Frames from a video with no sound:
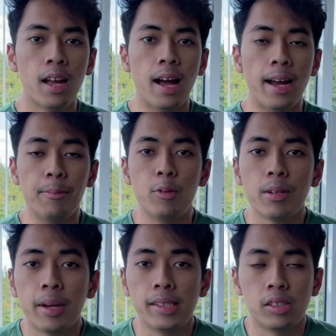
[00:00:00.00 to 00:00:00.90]
I'm doing
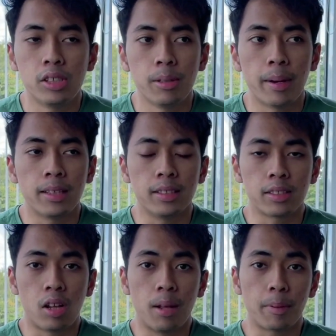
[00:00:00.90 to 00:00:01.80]
my internship at a
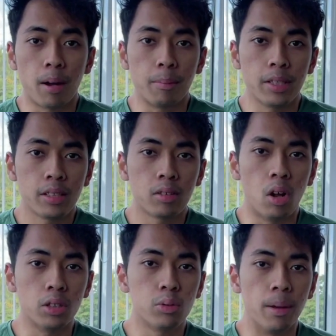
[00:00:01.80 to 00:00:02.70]
scale-up company
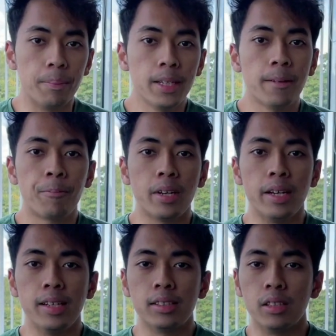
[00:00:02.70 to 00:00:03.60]
called Swappie. It
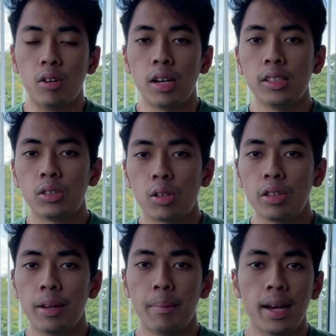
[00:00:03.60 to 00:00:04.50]
is an online store
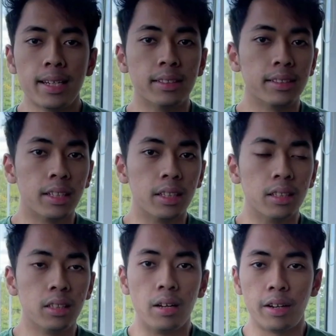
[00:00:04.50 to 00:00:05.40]
that buy and
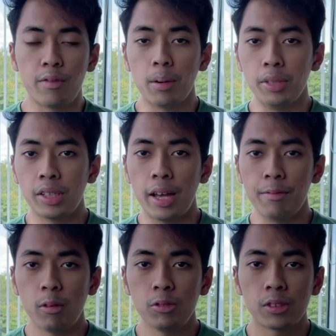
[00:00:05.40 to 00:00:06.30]
sell refurbished
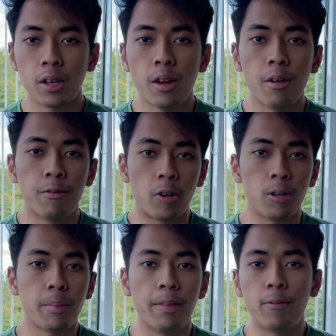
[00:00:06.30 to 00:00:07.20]
iPhones
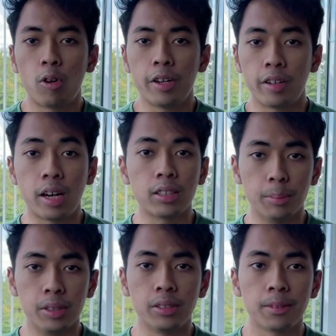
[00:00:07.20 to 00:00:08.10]
from and for their
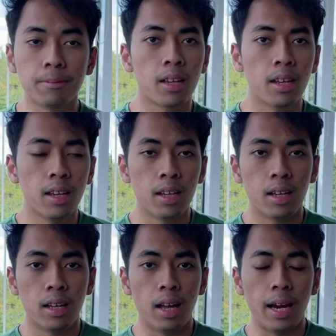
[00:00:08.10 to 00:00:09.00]
customers.
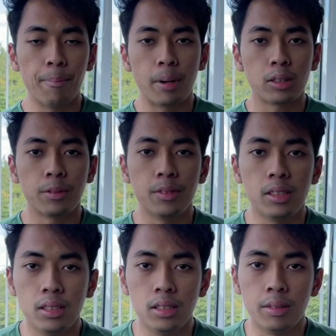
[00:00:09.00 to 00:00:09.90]
I am part of
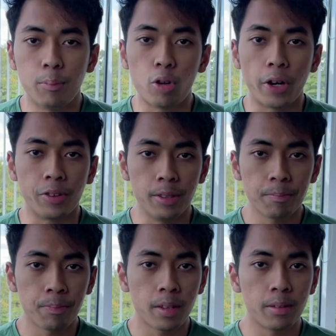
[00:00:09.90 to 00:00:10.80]
the product
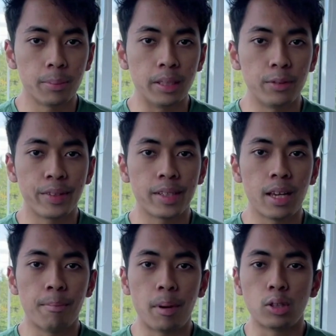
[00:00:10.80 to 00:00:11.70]
team. Specifically,
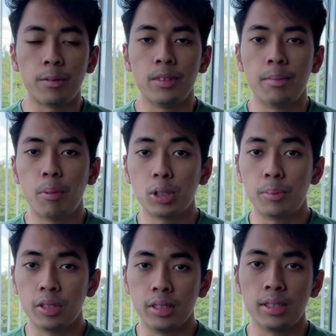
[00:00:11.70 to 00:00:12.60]
I'm part of the
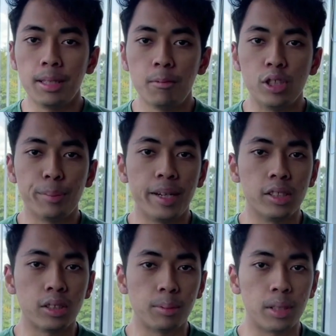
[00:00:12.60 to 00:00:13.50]
post-purchase team which
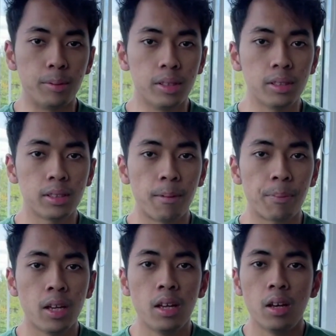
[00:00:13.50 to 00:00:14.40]
manage subscriptions
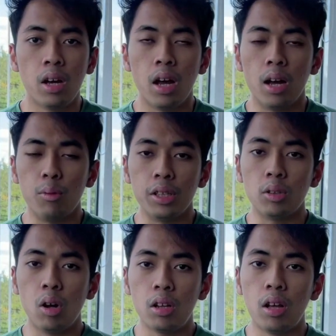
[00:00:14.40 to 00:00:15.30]
uh, with the
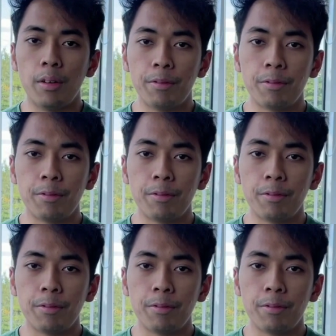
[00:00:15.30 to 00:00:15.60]
goal of